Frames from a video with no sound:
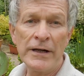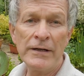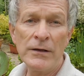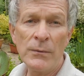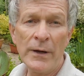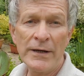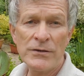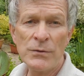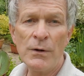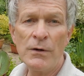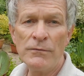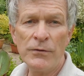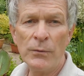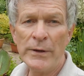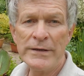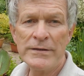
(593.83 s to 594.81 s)
anywhere to
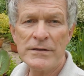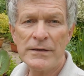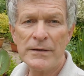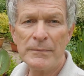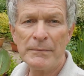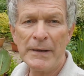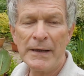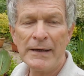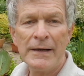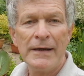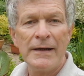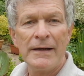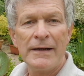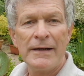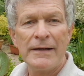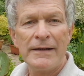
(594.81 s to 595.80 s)
overwinter them,
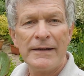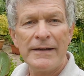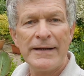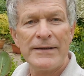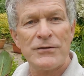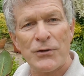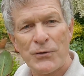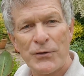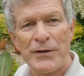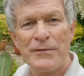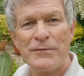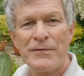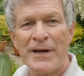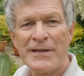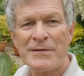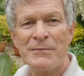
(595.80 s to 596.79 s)
it's a good
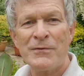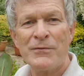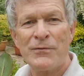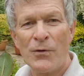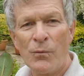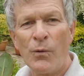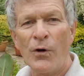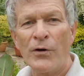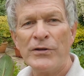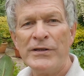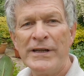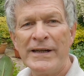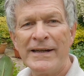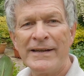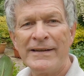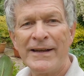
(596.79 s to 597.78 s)
investment for 1 year.